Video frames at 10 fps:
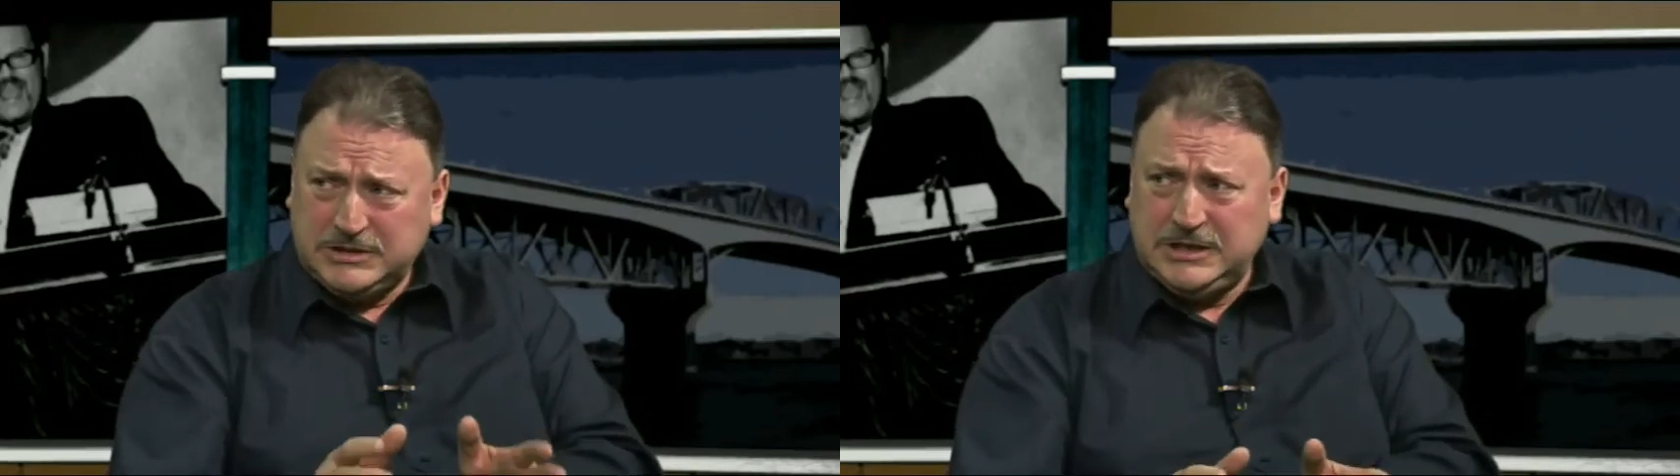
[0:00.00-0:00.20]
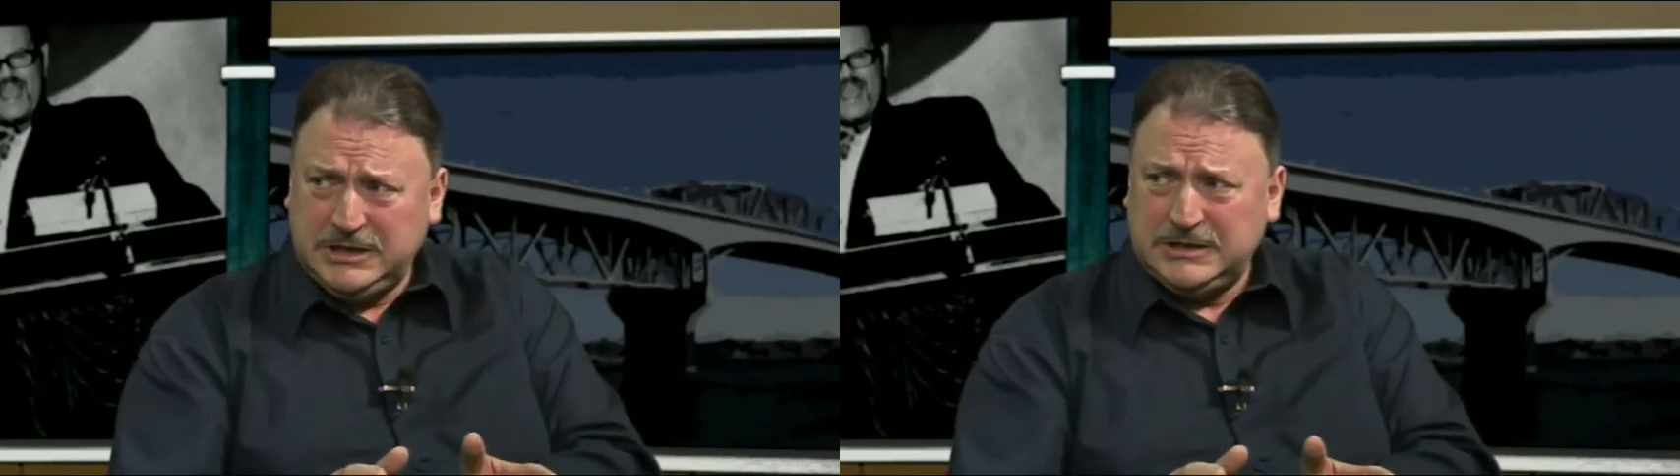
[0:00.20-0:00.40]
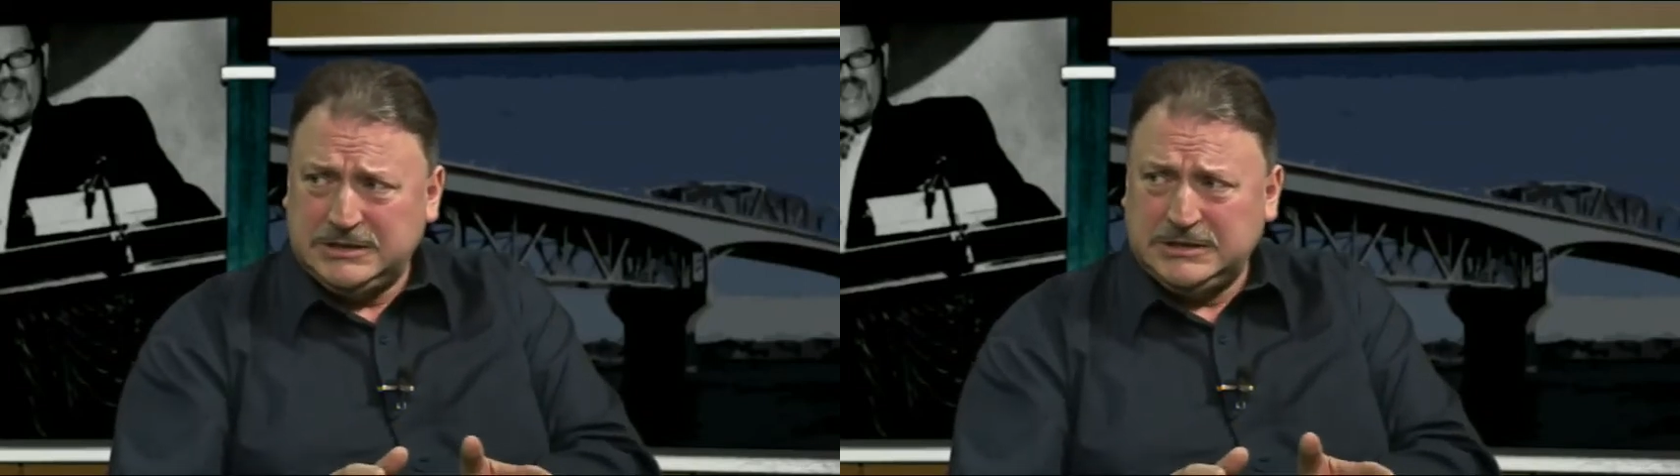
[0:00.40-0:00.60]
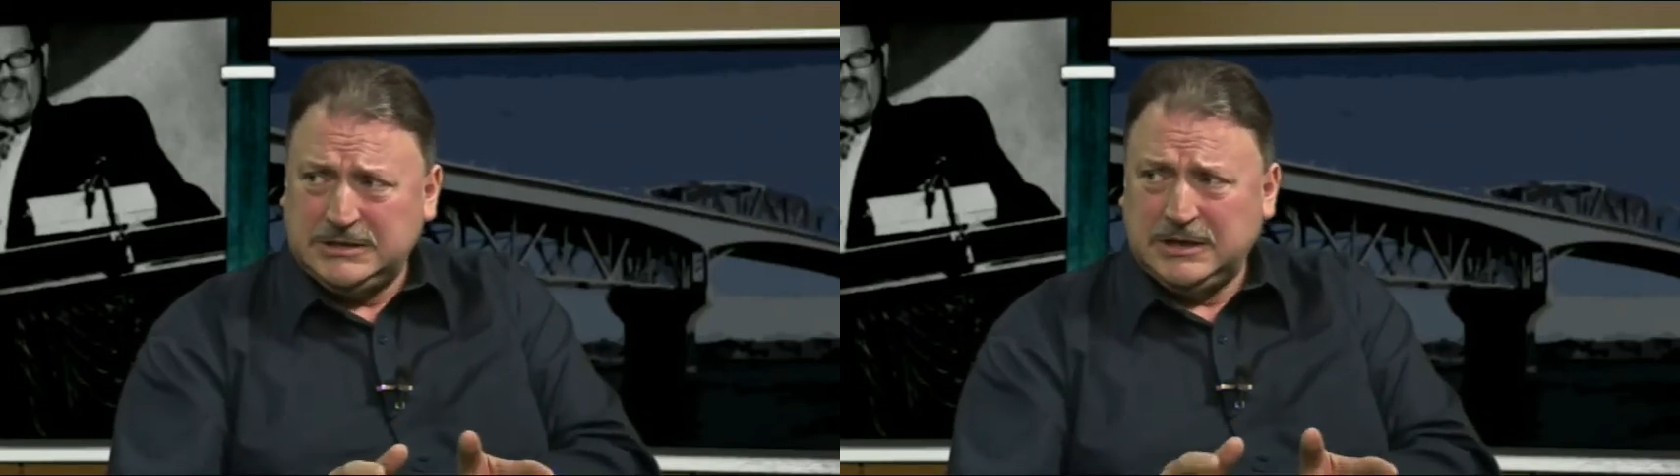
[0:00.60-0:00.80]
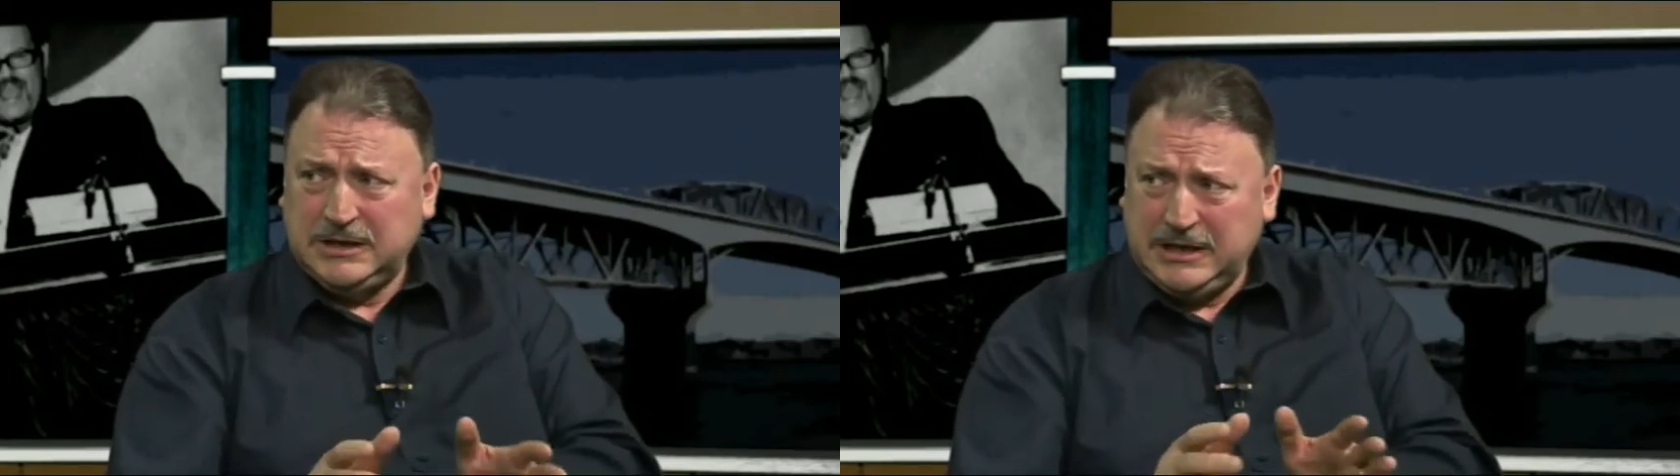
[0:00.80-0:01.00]
it will still
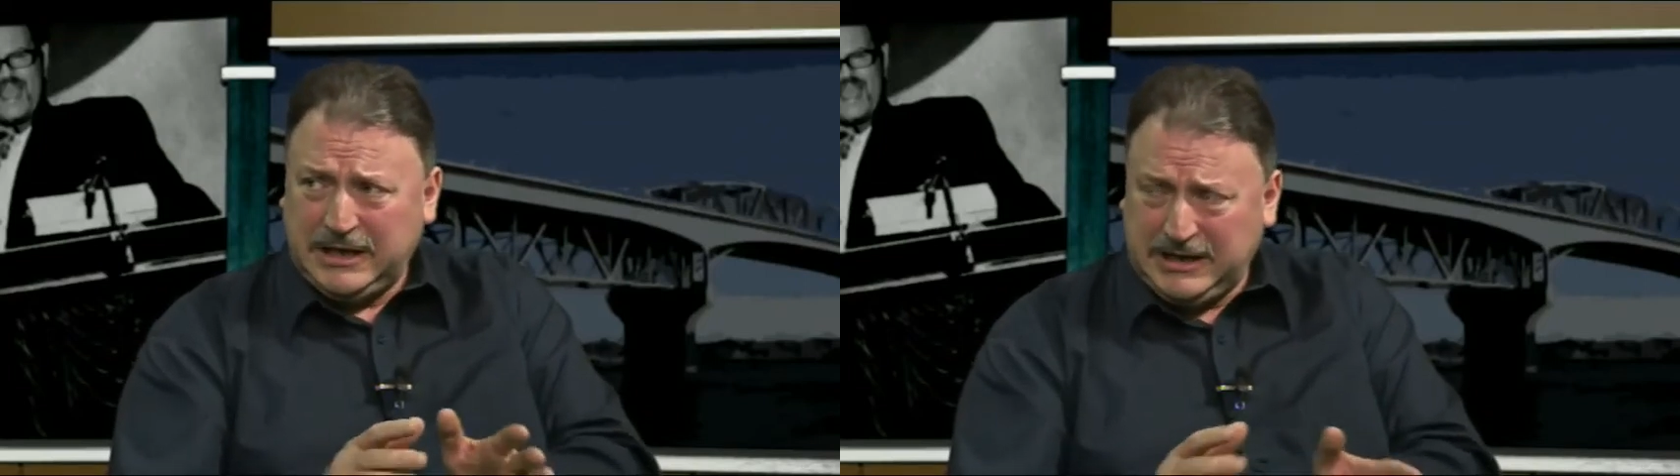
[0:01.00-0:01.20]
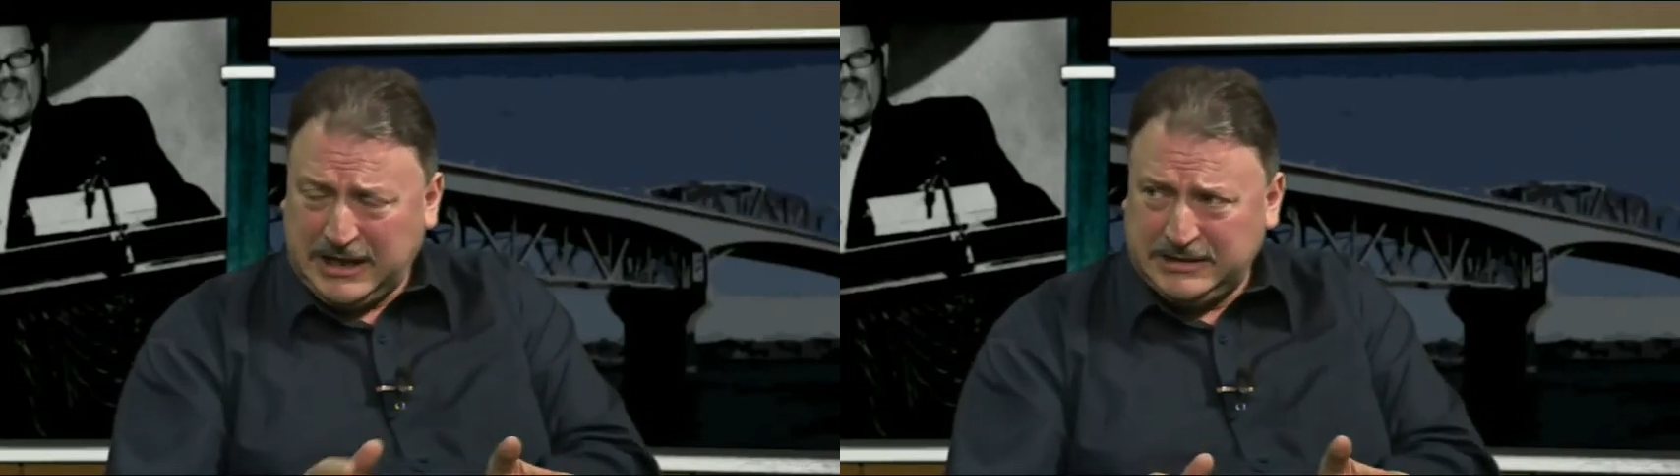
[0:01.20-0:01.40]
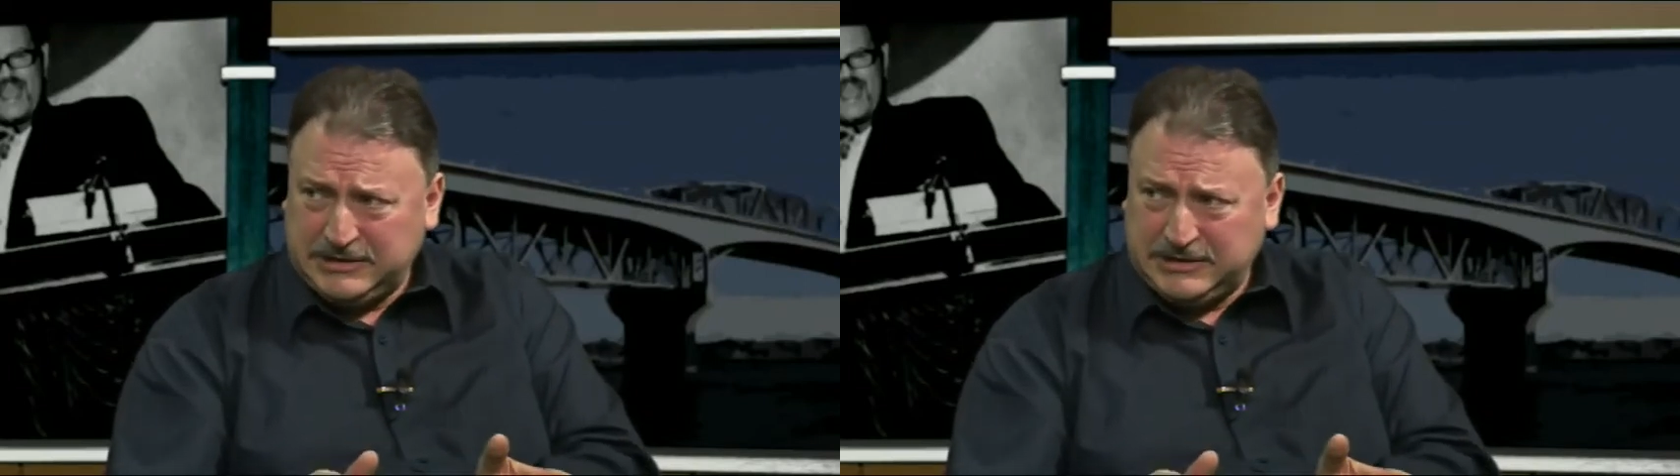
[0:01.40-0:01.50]
end up